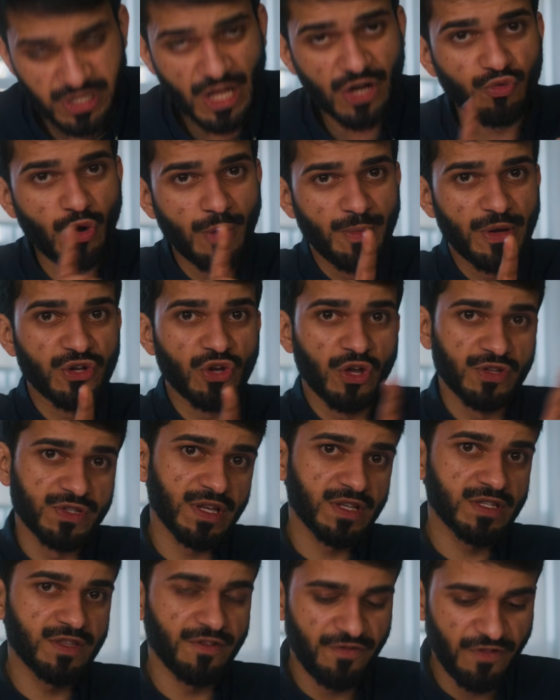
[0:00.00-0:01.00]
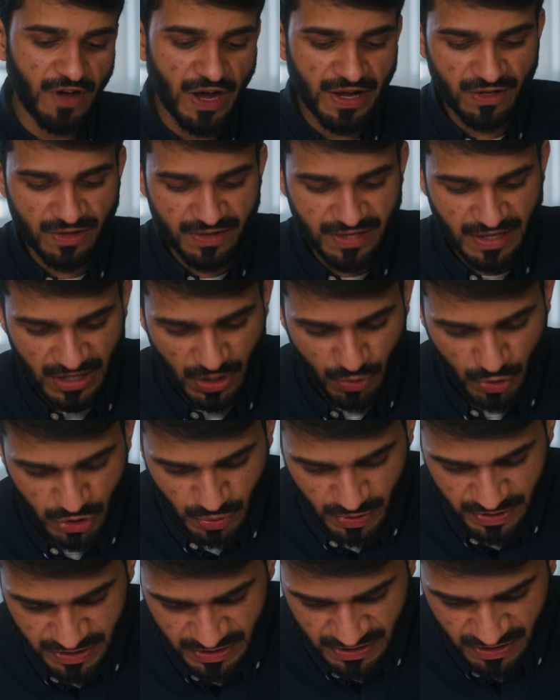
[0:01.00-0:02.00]
like Robert Nozick's, the final thinker which
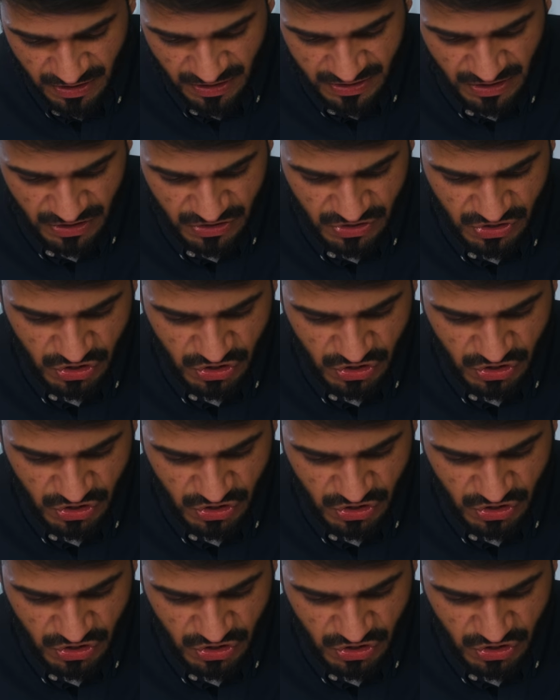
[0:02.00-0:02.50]
we'll discuss in